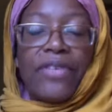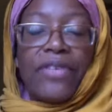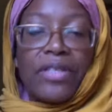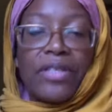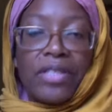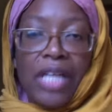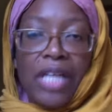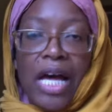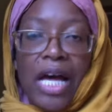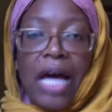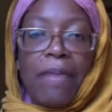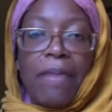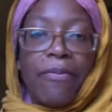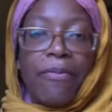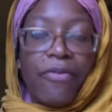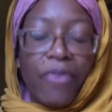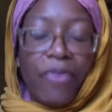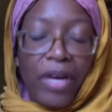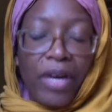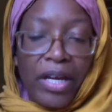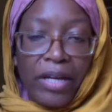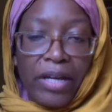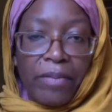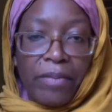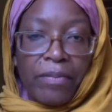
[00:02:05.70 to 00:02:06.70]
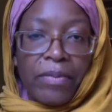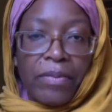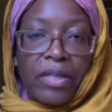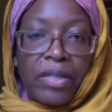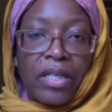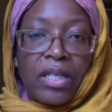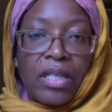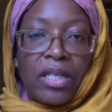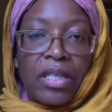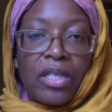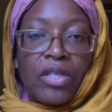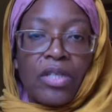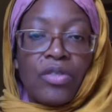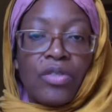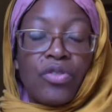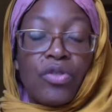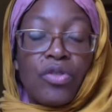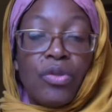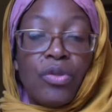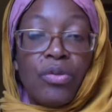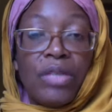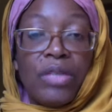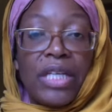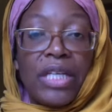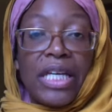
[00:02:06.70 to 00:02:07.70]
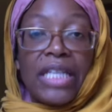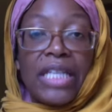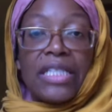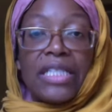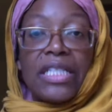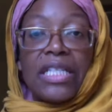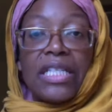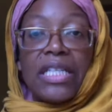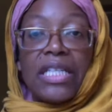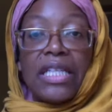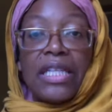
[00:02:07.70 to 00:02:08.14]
year time frame to get